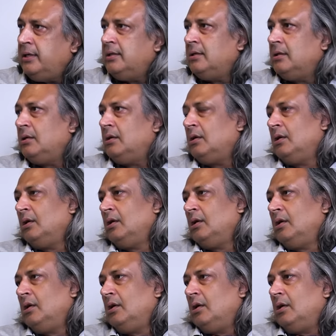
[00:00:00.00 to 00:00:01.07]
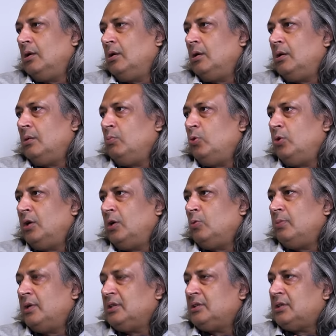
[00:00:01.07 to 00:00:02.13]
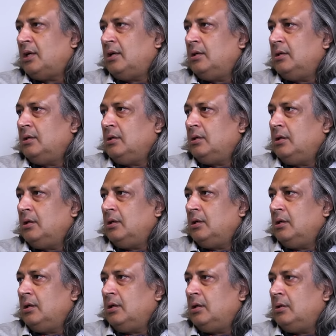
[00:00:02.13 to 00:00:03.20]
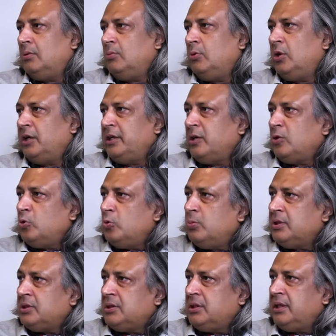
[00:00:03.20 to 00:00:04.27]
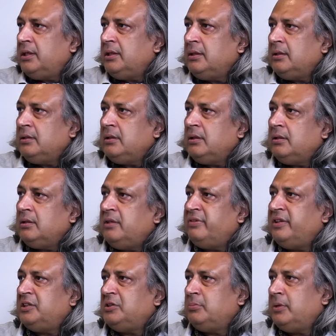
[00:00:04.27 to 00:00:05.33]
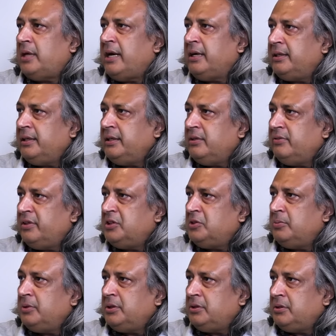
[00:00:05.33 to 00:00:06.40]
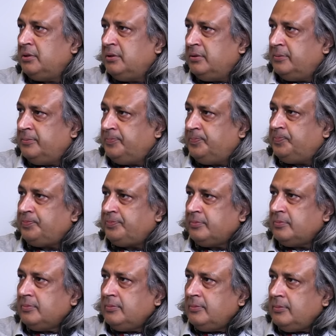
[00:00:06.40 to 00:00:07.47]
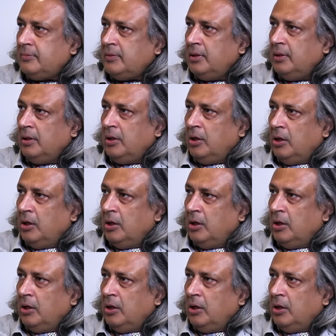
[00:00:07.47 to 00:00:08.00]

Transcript: Mullah Omar's son, Mullah Yaqub, is the acting defense minister. So